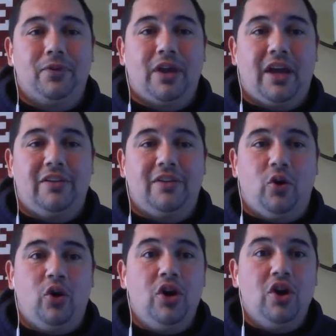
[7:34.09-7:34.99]
Okay,
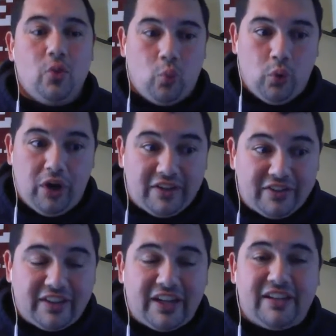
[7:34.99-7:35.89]
so
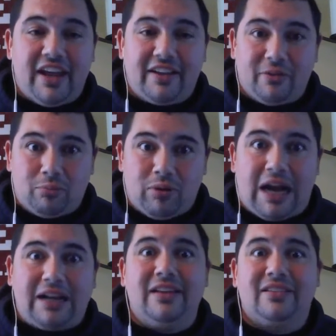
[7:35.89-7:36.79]
it's going to take some
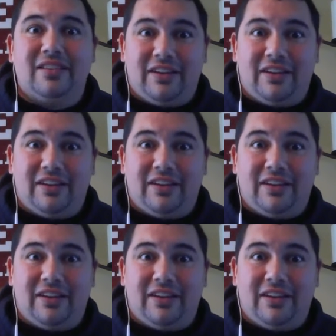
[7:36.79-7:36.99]
practice.